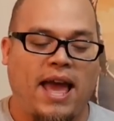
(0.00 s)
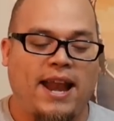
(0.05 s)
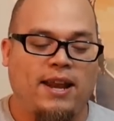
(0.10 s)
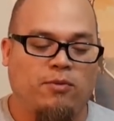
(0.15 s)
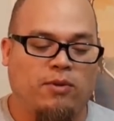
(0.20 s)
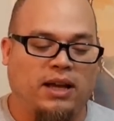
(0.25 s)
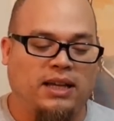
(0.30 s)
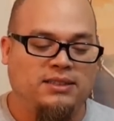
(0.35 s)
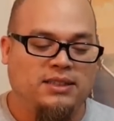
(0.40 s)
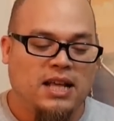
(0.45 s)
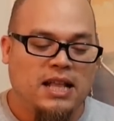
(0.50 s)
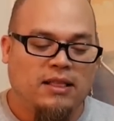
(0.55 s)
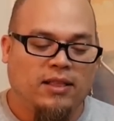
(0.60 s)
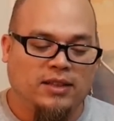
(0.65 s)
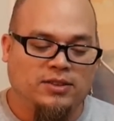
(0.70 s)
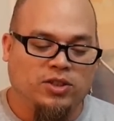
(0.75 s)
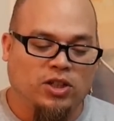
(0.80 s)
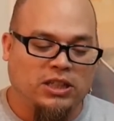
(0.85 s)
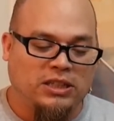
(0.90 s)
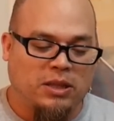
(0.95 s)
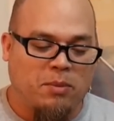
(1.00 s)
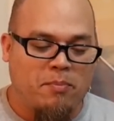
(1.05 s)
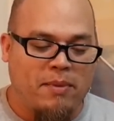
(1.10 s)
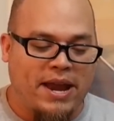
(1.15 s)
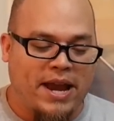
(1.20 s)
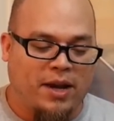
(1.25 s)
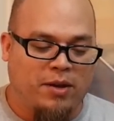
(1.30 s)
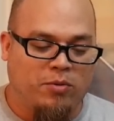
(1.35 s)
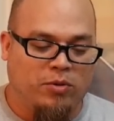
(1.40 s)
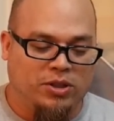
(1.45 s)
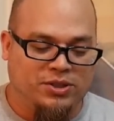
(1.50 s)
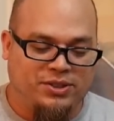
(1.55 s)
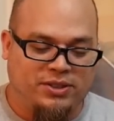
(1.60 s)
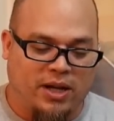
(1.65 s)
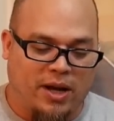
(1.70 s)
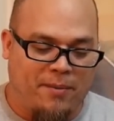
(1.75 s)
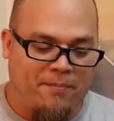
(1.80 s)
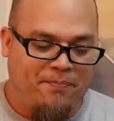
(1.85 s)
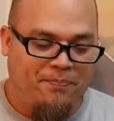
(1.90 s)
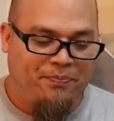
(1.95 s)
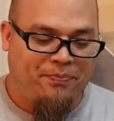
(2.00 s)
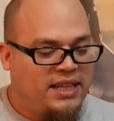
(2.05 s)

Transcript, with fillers: Anyways, let's look at the manual some.